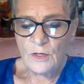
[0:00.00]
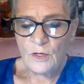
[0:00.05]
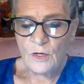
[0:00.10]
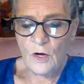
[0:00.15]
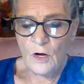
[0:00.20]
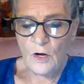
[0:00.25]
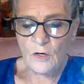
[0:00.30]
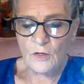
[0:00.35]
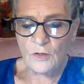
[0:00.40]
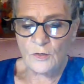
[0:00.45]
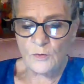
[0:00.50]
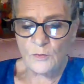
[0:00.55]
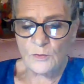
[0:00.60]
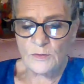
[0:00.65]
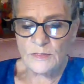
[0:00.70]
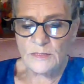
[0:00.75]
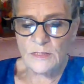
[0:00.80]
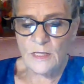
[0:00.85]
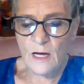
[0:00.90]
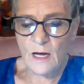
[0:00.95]
Carter
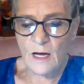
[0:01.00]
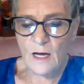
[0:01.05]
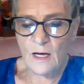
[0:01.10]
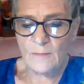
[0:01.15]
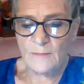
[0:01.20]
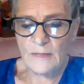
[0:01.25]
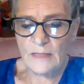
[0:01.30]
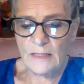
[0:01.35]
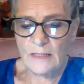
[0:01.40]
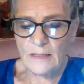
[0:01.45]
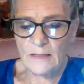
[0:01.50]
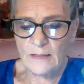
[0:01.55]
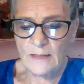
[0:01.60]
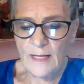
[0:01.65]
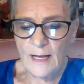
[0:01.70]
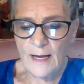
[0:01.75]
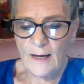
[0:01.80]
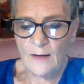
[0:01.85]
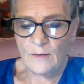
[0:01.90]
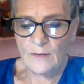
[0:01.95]
was calm again
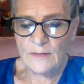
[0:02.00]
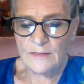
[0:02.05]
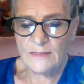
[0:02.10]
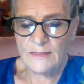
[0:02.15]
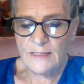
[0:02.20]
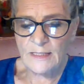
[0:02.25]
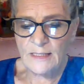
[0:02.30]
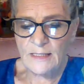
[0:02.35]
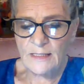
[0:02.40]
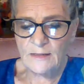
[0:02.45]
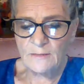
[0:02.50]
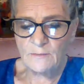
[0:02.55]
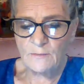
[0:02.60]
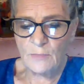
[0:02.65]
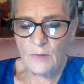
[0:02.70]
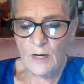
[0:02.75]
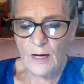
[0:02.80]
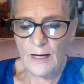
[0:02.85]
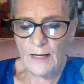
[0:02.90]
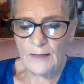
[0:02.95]
now, his keen
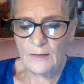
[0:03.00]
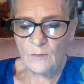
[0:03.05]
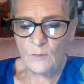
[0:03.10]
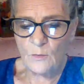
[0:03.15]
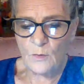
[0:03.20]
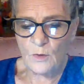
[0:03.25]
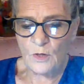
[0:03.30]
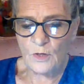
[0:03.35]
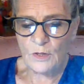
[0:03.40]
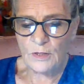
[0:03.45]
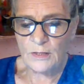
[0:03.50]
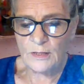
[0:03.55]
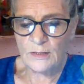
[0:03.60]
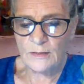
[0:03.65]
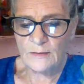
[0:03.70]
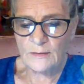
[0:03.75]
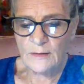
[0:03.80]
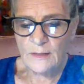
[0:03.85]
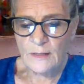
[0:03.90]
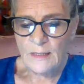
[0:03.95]
brain
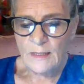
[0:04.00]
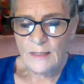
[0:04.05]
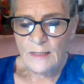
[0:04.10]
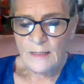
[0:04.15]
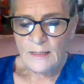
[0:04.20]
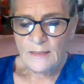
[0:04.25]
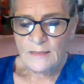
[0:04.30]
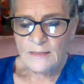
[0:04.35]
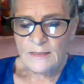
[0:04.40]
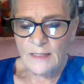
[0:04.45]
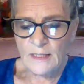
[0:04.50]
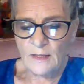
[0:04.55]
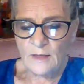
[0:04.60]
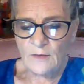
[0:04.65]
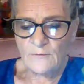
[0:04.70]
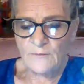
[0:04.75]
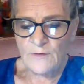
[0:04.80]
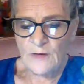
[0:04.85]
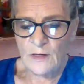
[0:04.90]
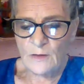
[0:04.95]
working.
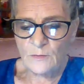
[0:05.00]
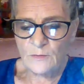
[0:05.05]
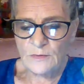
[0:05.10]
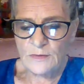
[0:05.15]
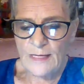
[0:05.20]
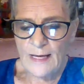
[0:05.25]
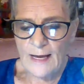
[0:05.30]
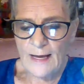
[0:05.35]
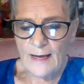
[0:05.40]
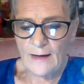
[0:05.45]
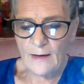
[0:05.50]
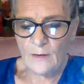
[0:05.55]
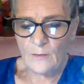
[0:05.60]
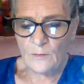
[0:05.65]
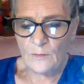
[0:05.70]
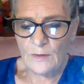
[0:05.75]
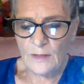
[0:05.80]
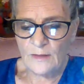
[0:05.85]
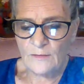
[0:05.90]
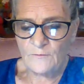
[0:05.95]
Telephone
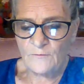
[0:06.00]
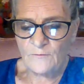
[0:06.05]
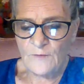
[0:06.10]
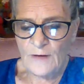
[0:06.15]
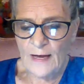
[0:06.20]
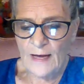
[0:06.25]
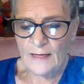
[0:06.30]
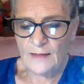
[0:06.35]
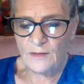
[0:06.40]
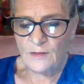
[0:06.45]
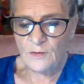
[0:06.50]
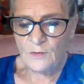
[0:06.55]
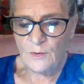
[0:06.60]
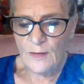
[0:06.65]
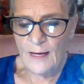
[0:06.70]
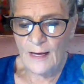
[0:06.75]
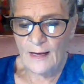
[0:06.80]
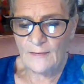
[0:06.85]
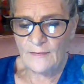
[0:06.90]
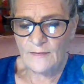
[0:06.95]
down and find who
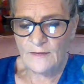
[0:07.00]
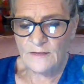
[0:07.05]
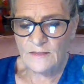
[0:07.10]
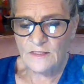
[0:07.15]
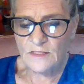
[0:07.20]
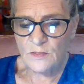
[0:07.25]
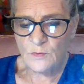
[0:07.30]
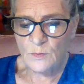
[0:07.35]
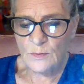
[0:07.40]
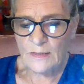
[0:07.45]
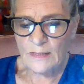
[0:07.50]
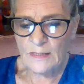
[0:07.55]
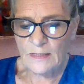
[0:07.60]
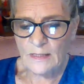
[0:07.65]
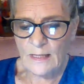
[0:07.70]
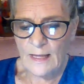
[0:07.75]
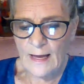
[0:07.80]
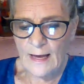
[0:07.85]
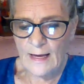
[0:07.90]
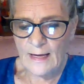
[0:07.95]
had this suite
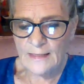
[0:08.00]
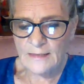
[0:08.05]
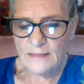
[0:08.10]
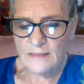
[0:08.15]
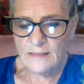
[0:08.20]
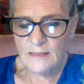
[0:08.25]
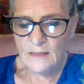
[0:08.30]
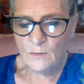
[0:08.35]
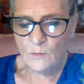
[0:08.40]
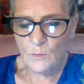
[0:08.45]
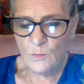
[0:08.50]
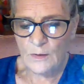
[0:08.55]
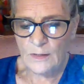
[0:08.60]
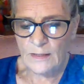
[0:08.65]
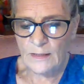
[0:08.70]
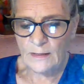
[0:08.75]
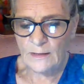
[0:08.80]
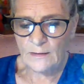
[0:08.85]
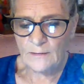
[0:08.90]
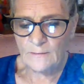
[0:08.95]
last and
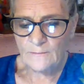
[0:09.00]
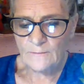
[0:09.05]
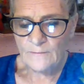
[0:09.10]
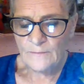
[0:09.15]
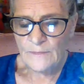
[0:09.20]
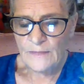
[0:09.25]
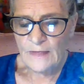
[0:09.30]
when.